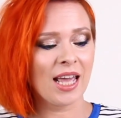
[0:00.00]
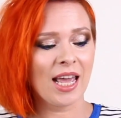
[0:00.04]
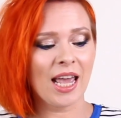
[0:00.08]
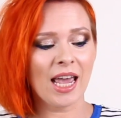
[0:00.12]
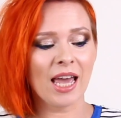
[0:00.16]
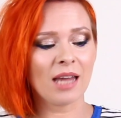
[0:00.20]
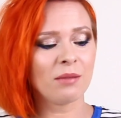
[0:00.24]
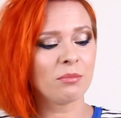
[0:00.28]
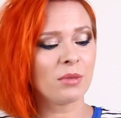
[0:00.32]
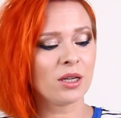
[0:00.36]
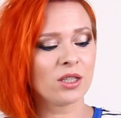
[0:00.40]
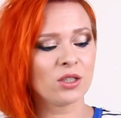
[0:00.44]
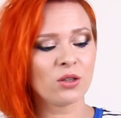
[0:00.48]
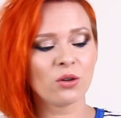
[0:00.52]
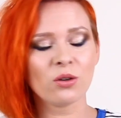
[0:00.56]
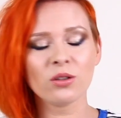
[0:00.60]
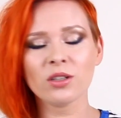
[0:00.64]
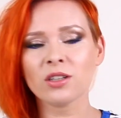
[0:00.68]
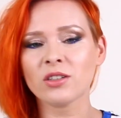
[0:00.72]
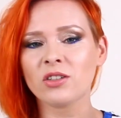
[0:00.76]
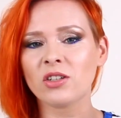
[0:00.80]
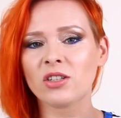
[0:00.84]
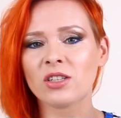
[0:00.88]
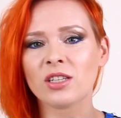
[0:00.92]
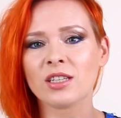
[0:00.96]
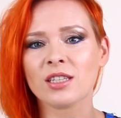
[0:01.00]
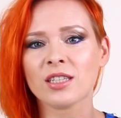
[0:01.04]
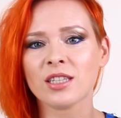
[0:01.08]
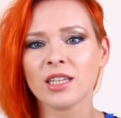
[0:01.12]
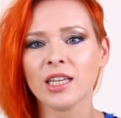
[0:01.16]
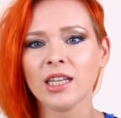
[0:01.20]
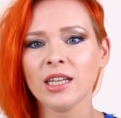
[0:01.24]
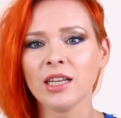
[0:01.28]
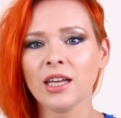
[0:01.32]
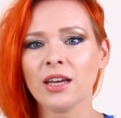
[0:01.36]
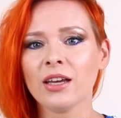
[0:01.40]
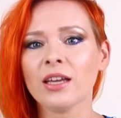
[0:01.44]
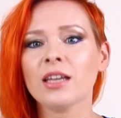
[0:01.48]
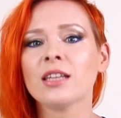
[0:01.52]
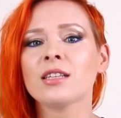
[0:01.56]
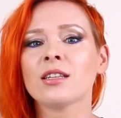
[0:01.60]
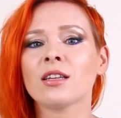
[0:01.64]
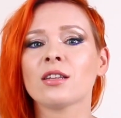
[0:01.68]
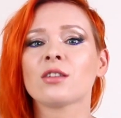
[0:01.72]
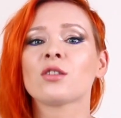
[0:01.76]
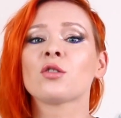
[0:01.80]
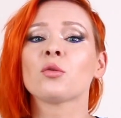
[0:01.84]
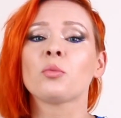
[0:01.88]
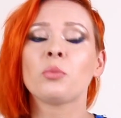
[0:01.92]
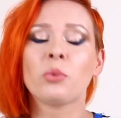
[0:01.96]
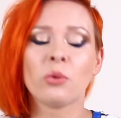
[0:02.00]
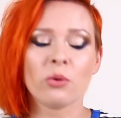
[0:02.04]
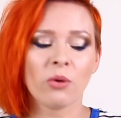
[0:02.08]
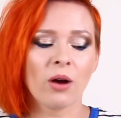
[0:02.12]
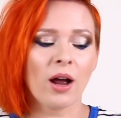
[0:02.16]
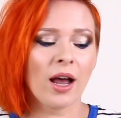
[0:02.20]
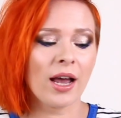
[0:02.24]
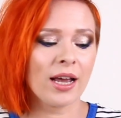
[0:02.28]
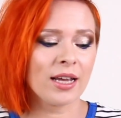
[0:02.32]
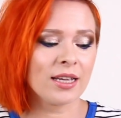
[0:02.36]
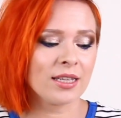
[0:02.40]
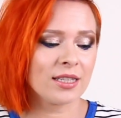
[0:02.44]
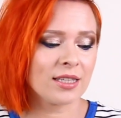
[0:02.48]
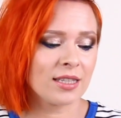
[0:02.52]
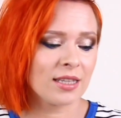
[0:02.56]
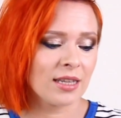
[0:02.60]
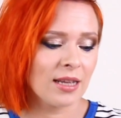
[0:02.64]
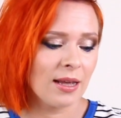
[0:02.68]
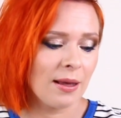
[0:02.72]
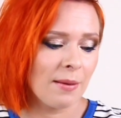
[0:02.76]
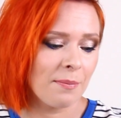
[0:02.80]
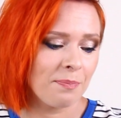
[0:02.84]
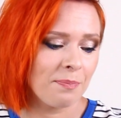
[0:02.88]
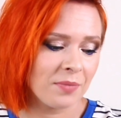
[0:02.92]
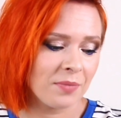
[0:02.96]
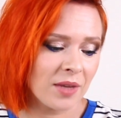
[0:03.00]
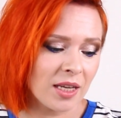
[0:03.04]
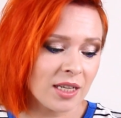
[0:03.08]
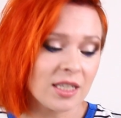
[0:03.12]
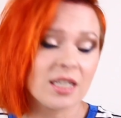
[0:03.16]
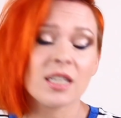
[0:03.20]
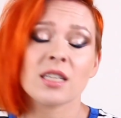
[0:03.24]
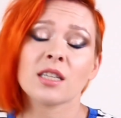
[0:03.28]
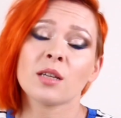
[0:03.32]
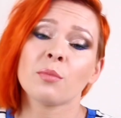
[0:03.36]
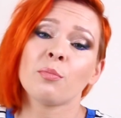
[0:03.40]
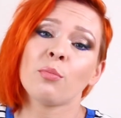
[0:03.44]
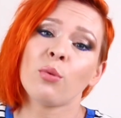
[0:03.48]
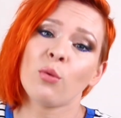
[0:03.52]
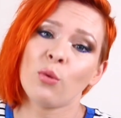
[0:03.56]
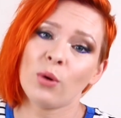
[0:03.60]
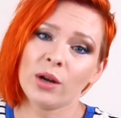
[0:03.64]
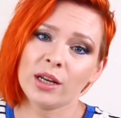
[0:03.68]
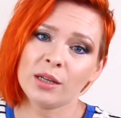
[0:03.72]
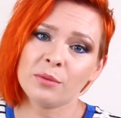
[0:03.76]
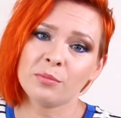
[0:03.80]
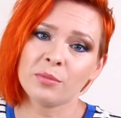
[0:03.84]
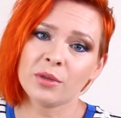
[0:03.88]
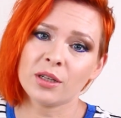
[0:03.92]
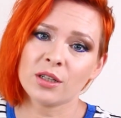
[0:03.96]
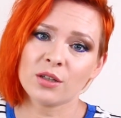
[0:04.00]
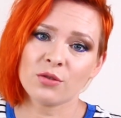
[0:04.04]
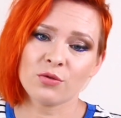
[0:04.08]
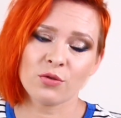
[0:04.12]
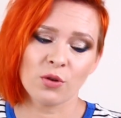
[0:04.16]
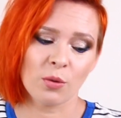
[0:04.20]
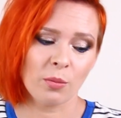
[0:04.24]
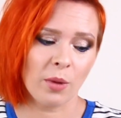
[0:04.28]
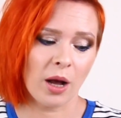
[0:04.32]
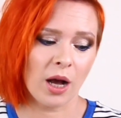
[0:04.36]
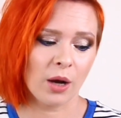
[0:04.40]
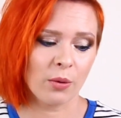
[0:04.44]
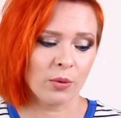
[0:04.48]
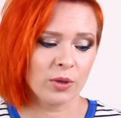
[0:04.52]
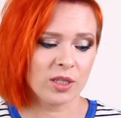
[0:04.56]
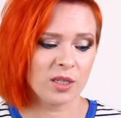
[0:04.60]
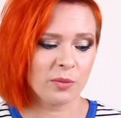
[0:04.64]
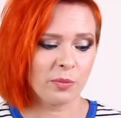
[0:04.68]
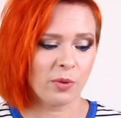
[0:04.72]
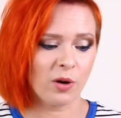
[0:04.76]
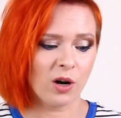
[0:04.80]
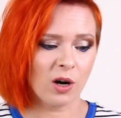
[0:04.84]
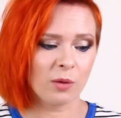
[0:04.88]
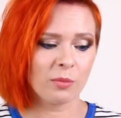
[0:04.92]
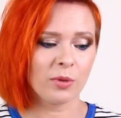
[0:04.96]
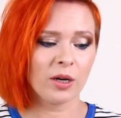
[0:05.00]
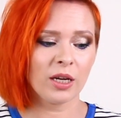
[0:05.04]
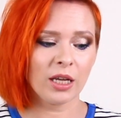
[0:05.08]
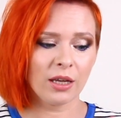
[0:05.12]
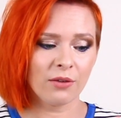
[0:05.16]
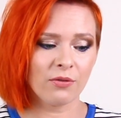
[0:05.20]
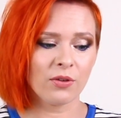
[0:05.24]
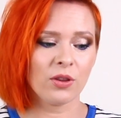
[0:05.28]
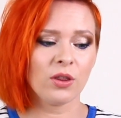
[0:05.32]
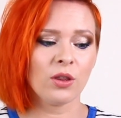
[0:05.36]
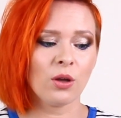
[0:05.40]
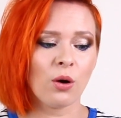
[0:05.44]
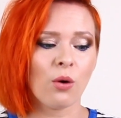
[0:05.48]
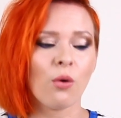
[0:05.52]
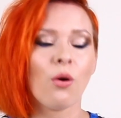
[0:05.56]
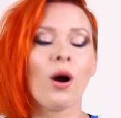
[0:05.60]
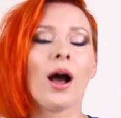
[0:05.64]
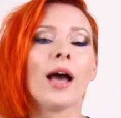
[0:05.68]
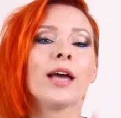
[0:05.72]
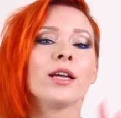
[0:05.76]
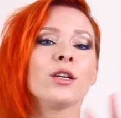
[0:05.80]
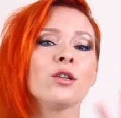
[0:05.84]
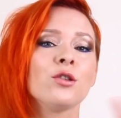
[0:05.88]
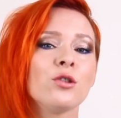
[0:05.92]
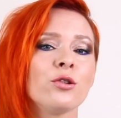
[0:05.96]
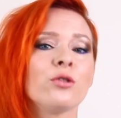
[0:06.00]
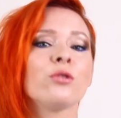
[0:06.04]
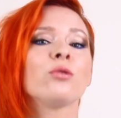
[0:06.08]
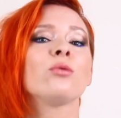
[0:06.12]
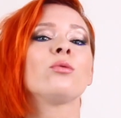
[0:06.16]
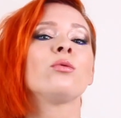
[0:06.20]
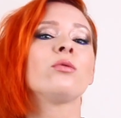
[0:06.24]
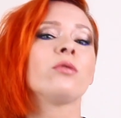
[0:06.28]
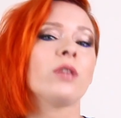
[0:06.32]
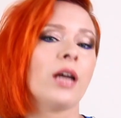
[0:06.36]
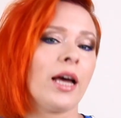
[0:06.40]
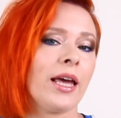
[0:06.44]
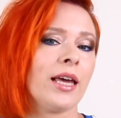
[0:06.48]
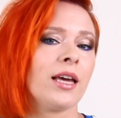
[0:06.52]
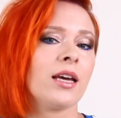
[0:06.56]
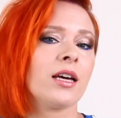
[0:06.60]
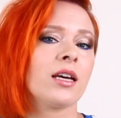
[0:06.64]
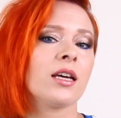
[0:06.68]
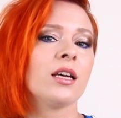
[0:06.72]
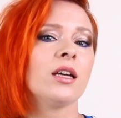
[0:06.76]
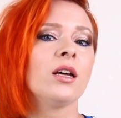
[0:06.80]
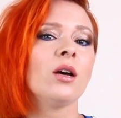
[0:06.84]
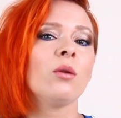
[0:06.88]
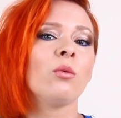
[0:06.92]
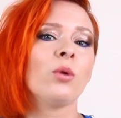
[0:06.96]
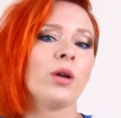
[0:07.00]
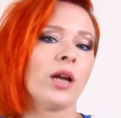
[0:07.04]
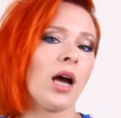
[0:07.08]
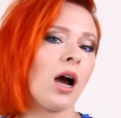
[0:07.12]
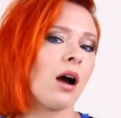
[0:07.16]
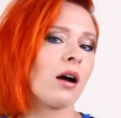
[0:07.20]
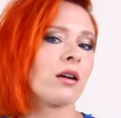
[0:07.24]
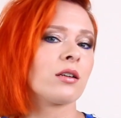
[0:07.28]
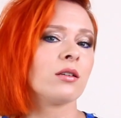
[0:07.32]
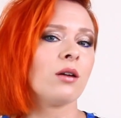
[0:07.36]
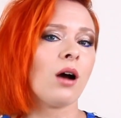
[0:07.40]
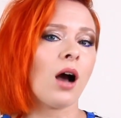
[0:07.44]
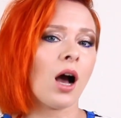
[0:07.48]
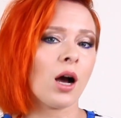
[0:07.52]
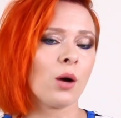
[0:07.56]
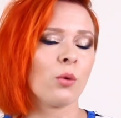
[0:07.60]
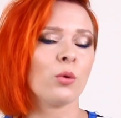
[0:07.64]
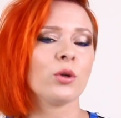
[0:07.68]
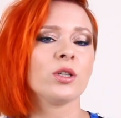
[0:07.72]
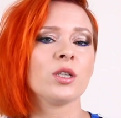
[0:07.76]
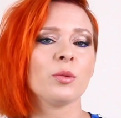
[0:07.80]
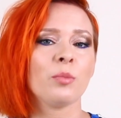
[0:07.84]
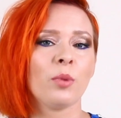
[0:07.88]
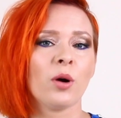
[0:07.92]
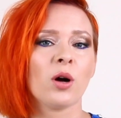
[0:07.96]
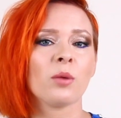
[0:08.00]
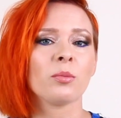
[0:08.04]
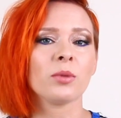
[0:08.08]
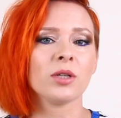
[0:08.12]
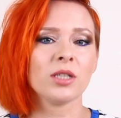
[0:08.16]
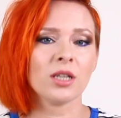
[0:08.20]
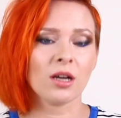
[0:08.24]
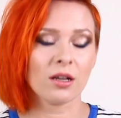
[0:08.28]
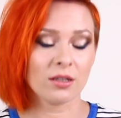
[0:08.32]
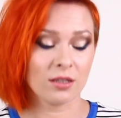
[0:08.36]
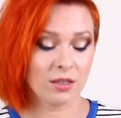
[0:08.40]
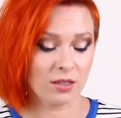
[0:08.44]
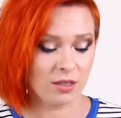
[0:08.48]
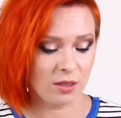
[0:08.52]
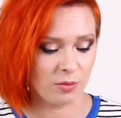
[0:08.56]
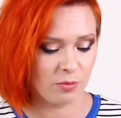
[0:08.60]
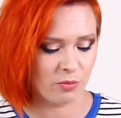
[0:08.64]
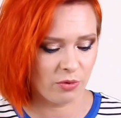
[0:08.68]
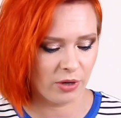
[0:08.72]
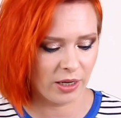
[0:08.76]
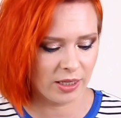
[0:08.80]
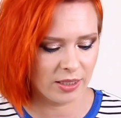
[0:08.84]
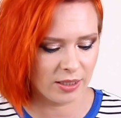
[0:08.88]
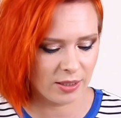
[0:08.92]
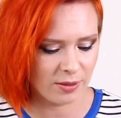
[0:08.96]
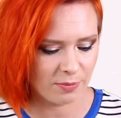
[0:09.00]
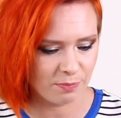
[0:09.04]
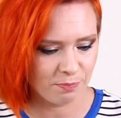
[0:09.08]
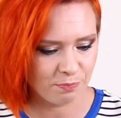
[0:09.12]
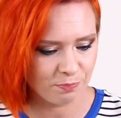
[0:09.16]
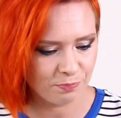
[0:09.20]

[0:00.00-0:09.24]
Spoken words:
And Mandola de Cecilia is a surprise disappointment from Acqua di Parma, even though I do like what Acqua di Parma does as a brand.